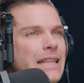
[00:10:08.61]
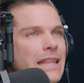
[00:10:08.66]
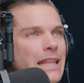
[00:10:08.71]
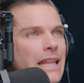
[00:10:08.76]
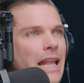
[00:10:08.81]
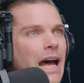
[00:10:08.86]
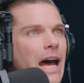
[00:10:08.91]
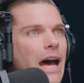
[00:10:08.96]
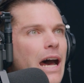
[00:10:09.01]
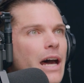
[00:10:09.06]
a
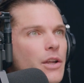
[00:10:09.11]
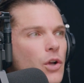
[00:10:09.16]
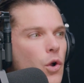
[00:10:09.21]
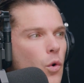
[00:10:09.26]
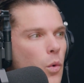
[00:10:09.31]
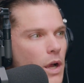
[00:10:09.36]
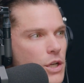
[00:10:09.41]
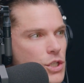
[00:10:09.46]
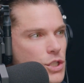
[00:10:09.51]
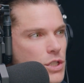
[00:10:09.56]
lot of
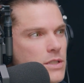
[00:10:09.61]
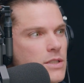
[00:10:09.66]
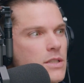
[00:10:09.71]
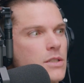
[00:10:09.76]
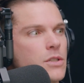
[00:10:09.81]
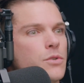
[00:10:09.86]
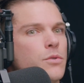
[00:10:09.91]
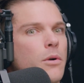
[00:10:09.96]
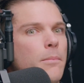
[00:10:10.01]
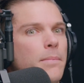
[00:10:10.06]
questions
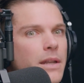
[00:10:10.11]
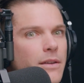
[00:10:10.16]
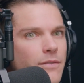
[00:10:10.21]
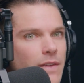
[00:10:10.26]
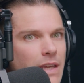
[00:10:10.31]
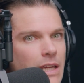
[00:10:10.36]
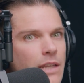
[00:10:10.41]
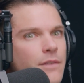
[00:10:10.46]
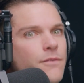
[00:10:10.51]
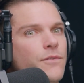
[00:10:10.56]
and do a bit mm -hmm. of mm-hmm.